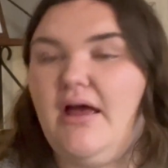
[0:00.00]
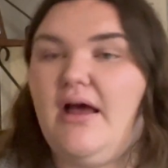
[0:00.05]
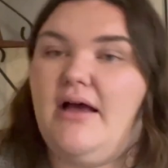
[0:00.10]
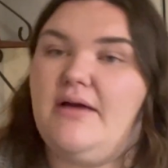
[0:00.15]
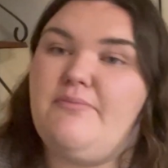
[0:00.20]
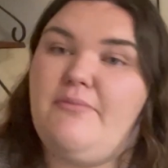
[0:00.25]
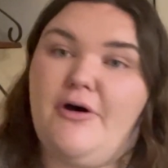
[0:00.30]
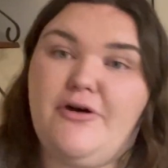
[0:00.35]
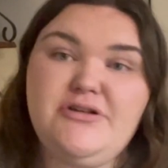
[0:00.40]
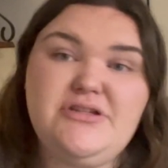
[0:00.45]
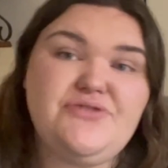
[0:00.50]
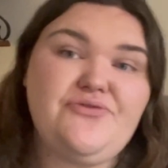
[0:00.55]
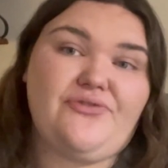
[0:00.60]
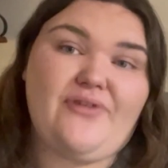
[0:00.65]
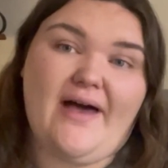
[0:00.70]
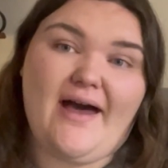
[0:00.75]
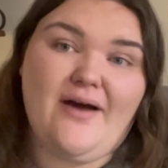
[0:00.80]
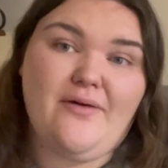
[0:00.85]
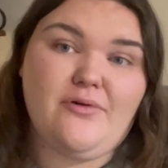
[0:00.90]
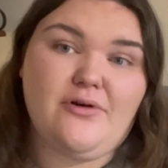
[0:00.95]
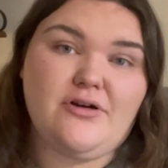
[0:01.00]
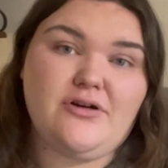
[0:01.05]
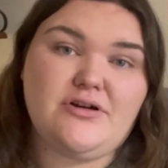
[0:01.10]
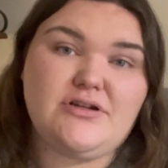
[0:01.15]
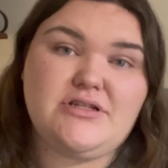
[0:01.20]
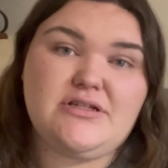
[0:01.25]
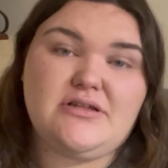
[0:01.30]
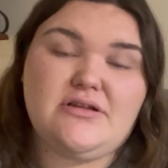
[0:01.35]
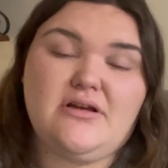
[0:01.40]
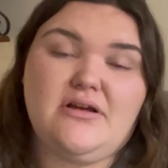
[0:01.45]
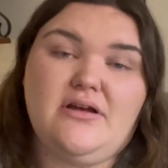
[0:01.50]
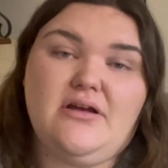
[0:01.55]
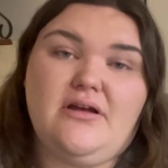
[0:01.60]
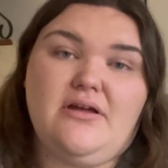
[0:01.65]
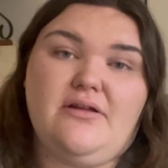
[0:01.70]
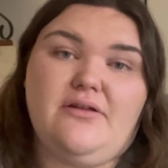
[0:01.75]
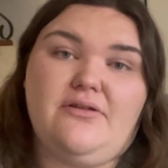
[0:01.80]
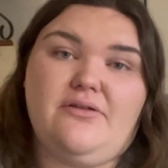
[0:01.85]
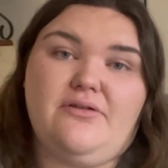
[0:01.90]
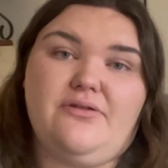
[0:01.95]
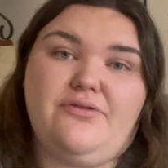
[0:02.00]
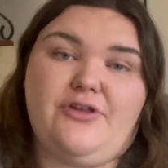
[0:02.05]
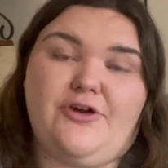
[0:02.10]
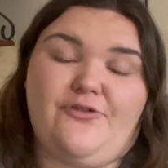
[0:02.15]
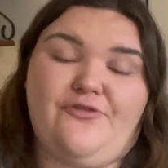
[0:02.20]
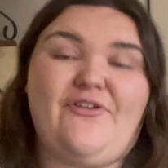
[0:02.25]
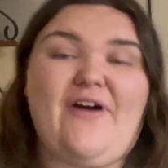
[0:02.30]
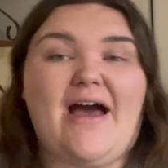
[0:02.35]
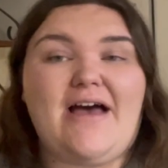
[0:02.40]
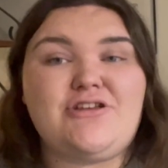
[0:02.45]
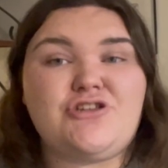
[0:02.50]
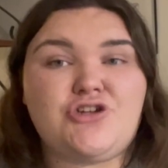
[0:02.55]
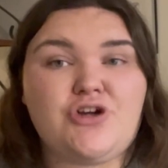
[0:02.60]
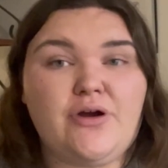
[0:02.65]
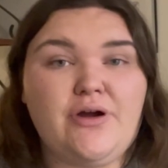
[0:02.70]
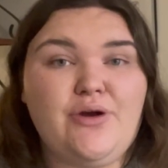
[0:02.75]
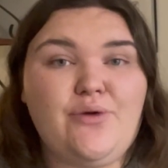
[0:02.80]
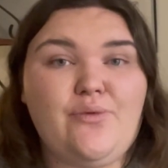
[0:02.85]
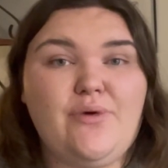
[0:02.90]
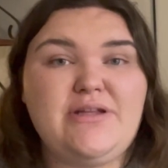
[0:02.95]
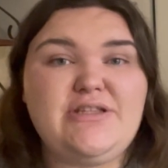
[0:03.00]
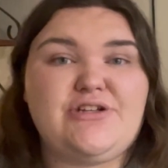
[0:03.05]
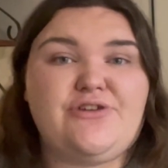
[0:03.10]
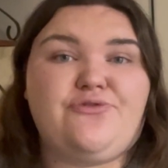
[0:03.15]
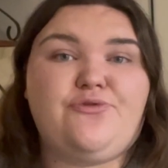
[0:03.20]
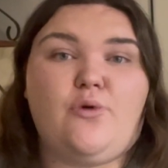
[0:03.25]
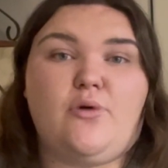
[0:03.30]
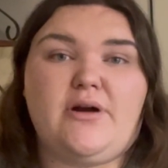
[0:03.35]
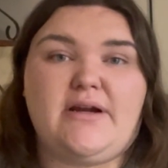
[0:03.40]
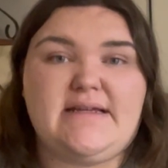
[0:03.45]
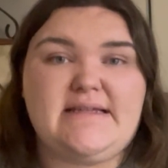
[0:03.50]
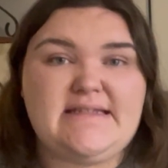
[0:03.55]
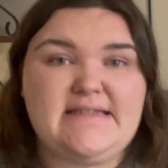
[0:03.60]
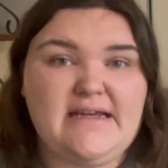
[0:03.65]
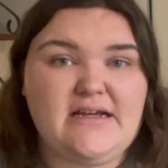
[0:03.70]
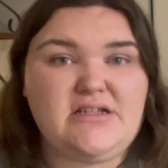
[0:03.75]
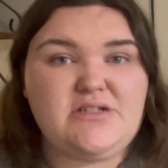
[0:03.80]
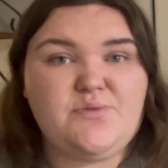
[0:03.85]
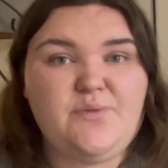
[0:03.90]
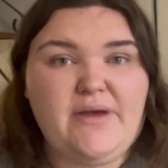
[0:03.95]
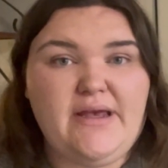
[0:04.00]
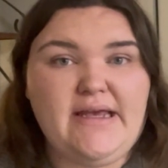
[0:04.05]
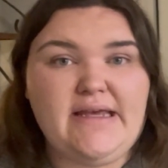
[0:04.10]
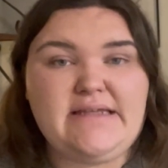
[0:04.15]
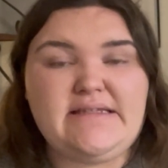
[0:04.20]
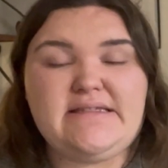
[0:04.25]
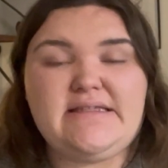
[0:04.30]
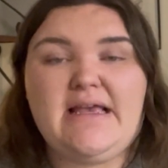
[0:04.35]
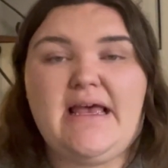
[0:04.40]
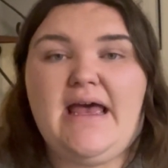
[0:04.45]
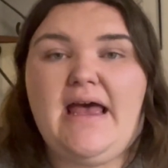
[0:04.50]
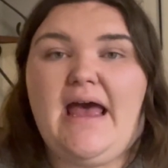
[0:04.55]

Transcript: Most flowers, the fast growing ones, are 4 to 6 weeks.